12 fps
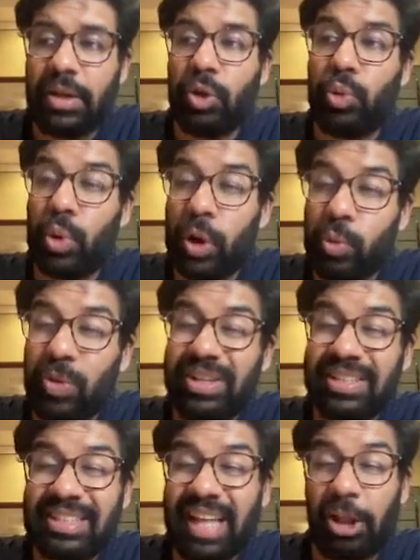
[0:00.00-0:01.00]
You do not want to
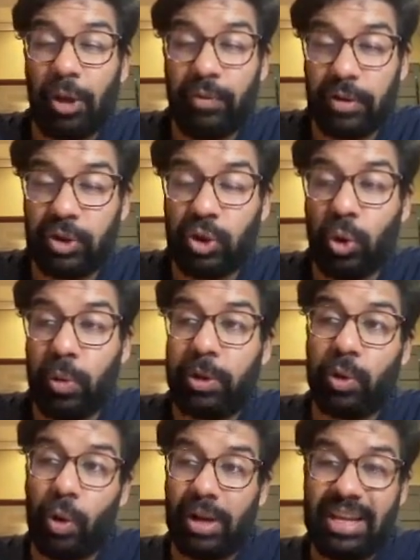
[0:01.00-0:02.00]
start off your story with
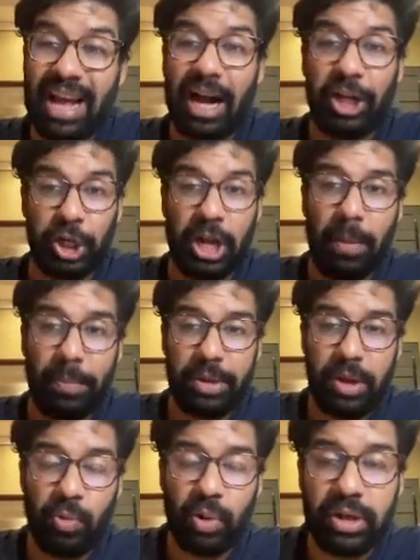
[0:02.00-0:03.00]
all the action
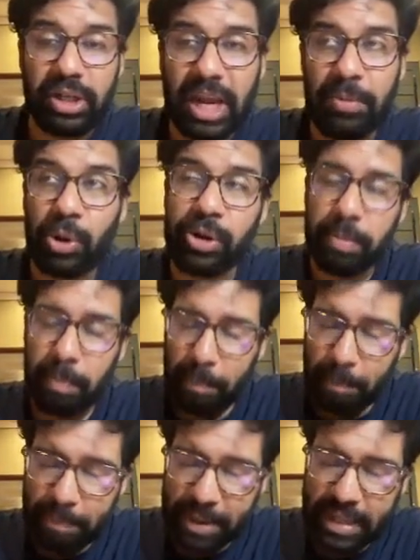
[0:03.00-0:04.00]
happening in one time. You want to
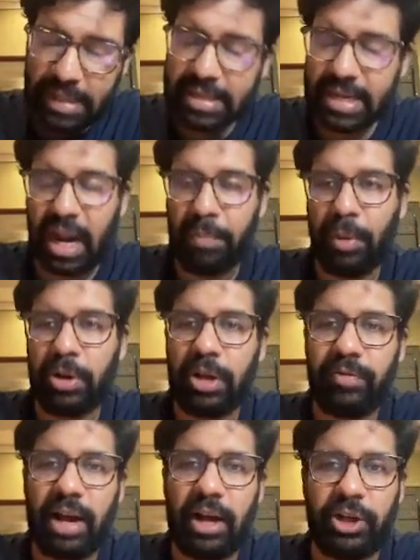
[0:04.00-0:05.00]
build to that point
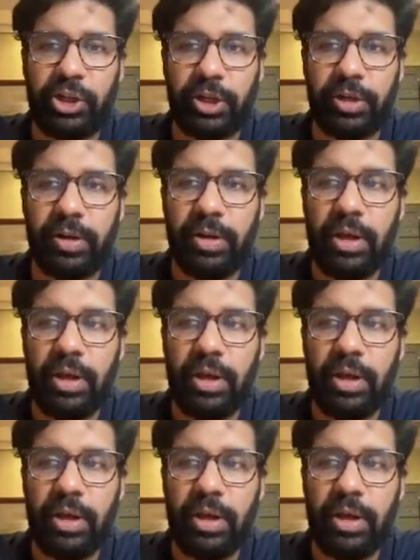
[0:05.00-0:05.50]
of action.